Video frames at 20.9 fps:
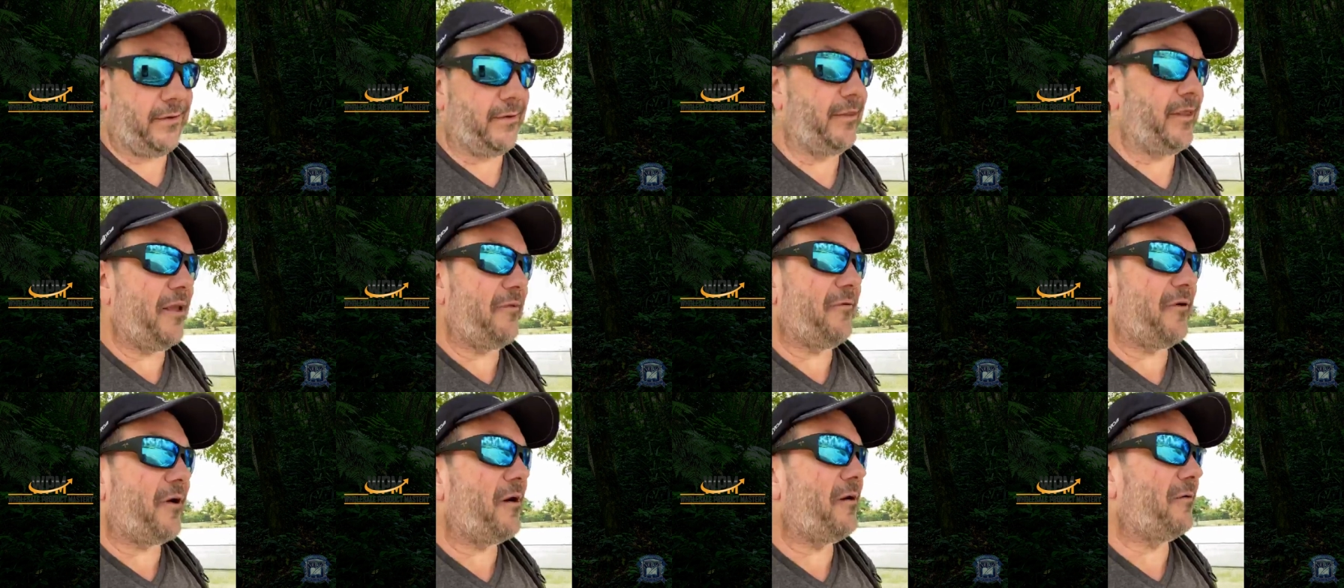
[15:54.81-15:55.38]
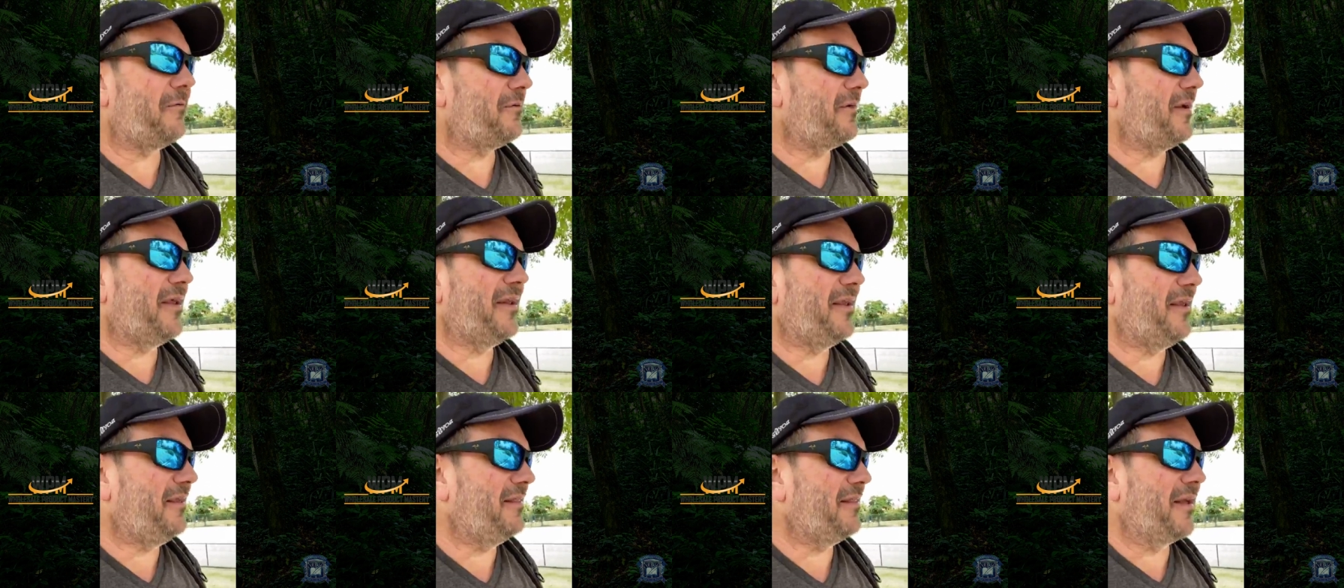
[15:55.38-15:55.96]
They've
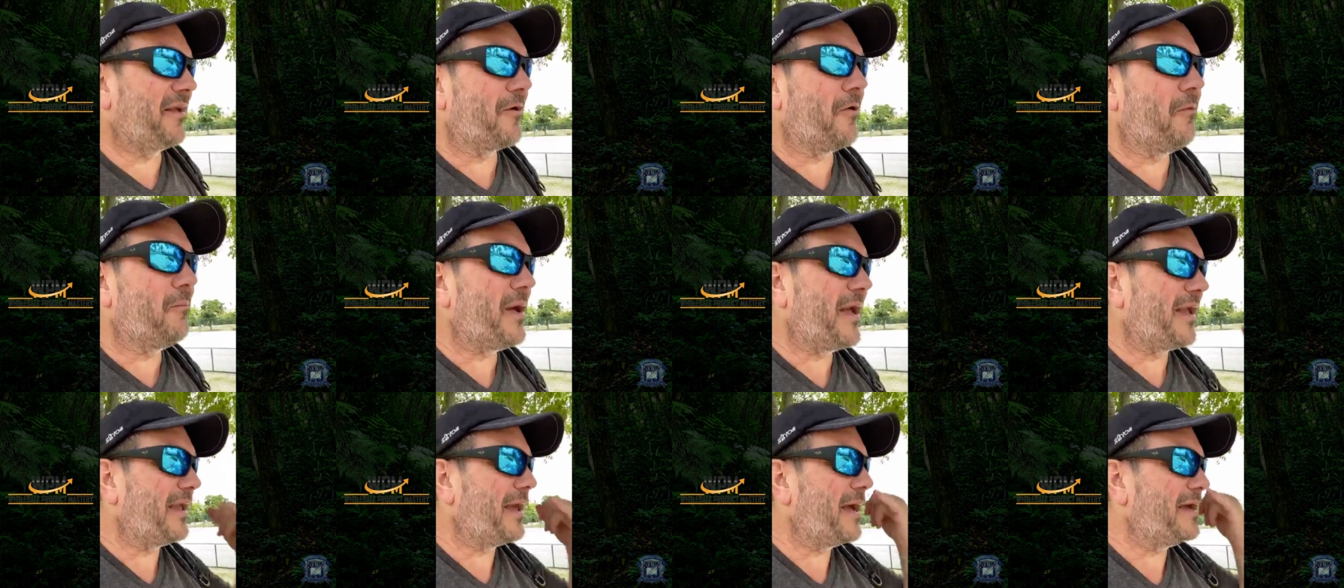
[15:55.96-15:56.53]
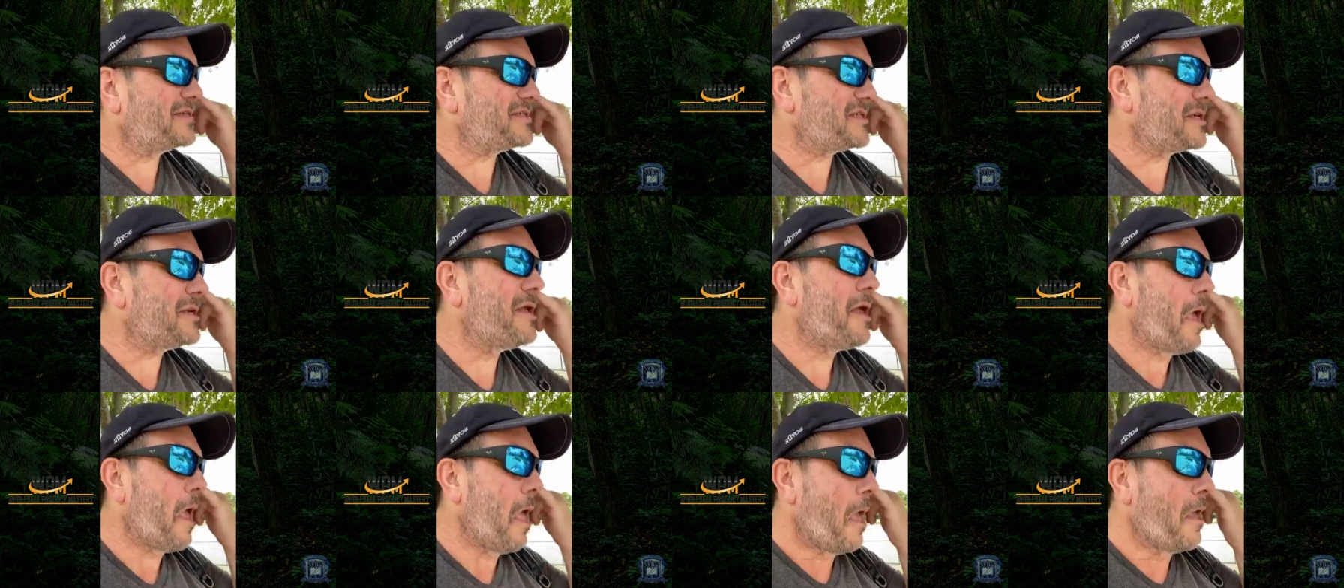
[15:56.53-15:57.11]
already like, oh my gosh,
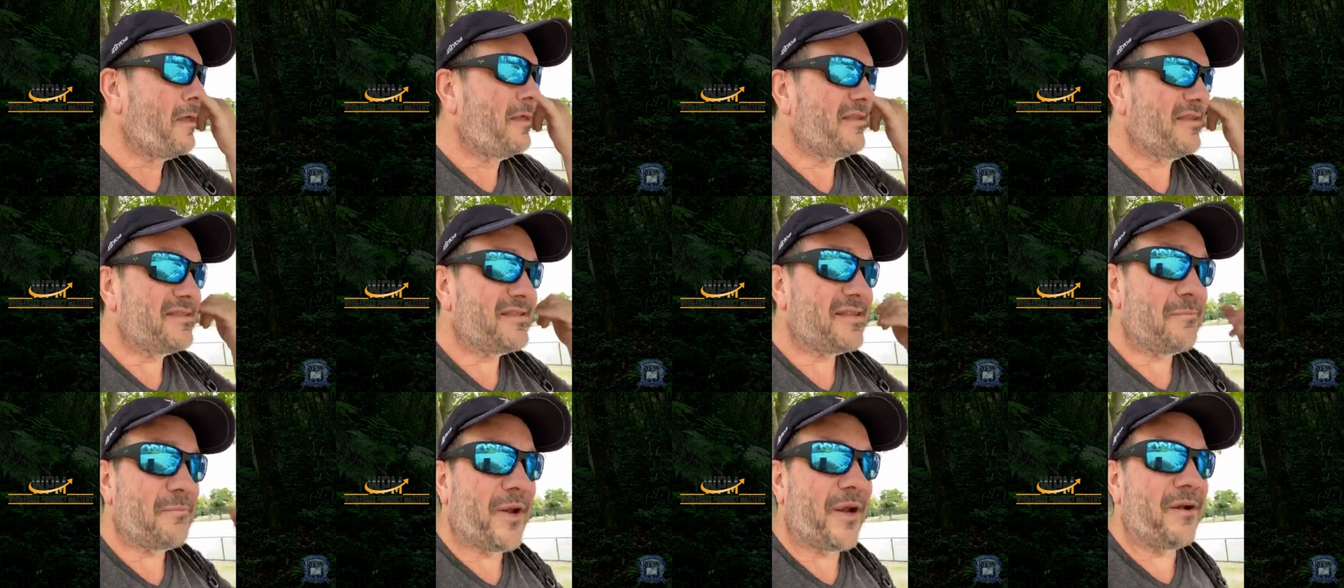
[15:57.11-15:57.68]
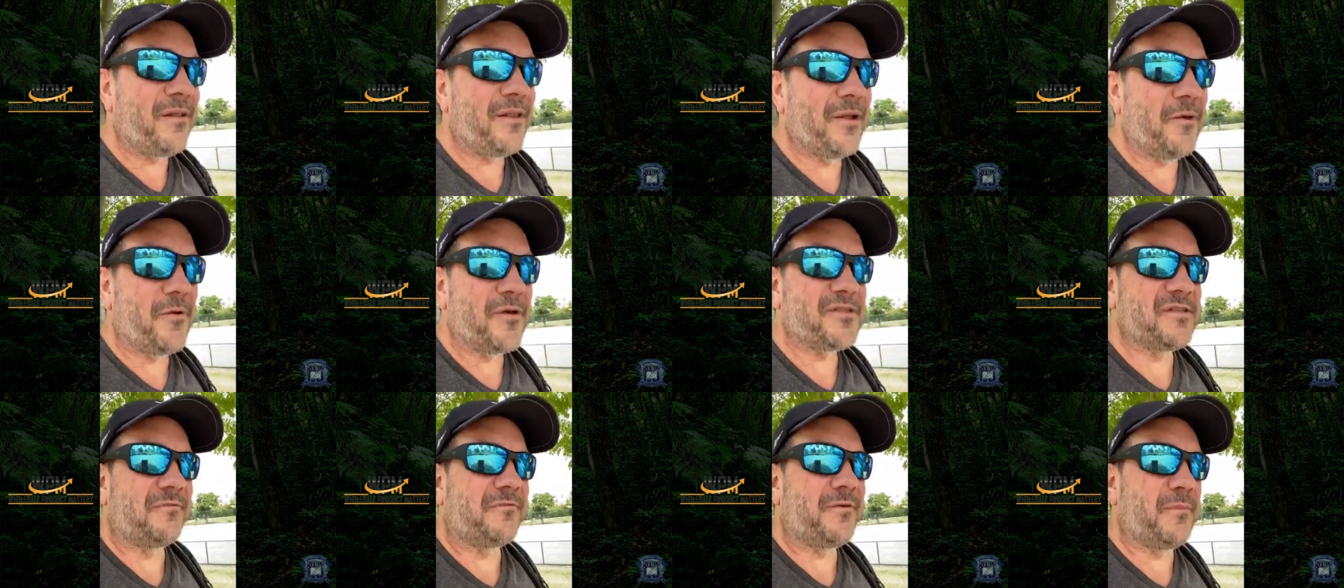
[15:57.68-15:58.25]
this apparently
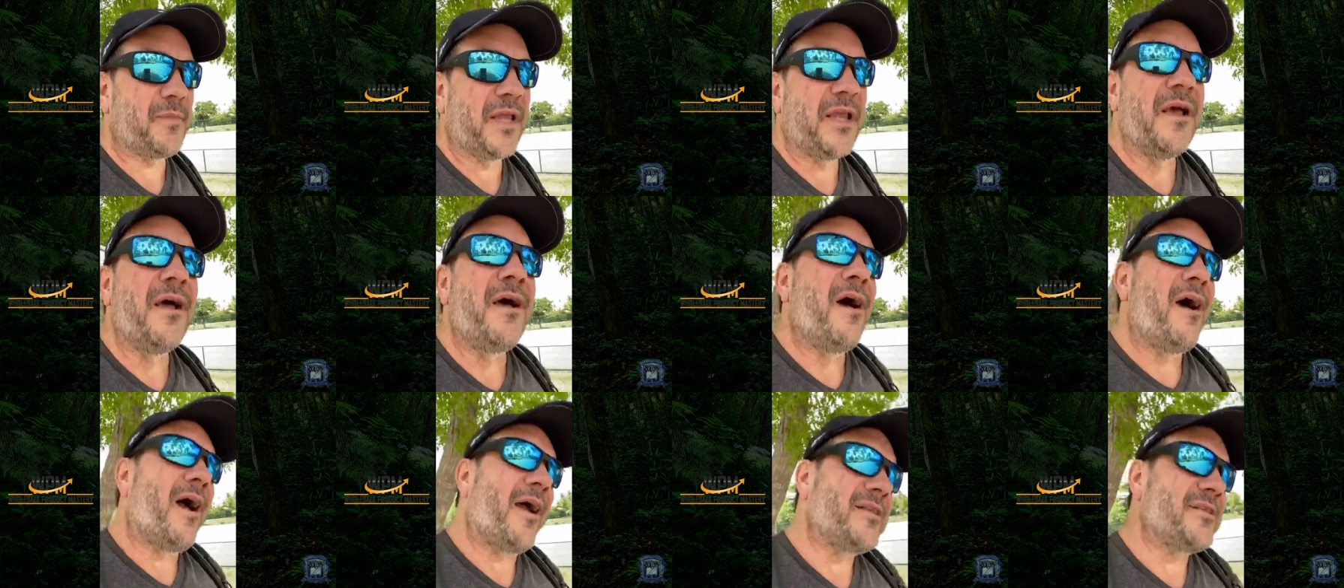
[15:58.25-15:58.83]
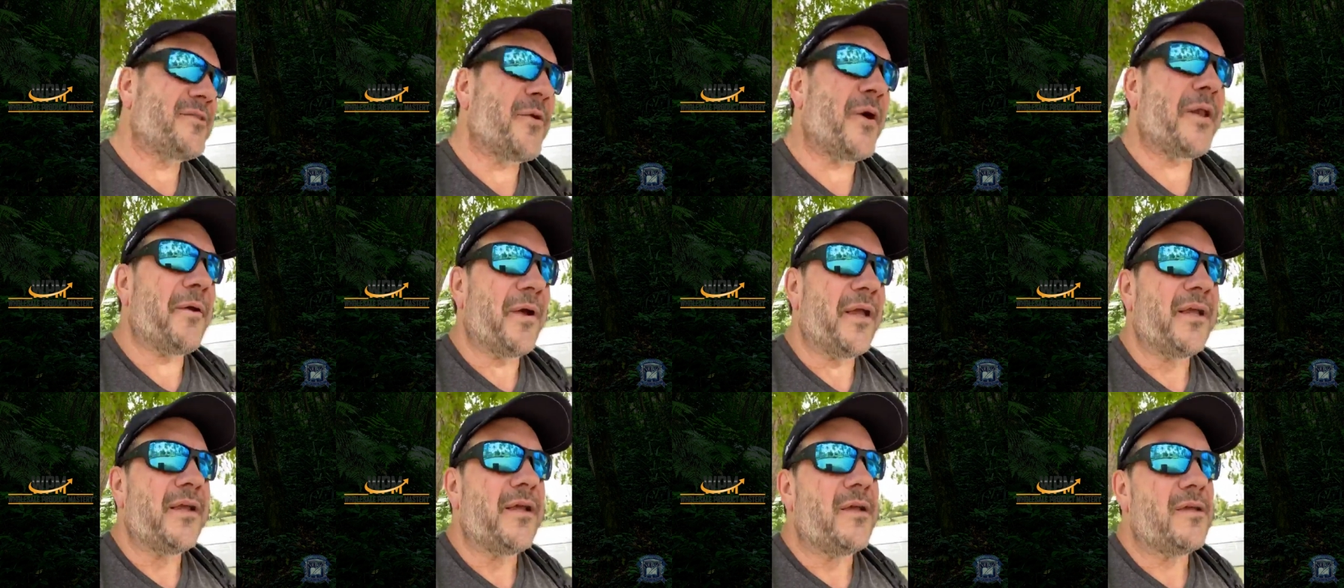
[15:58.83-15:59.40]
wasn't for me. All right, so anyway,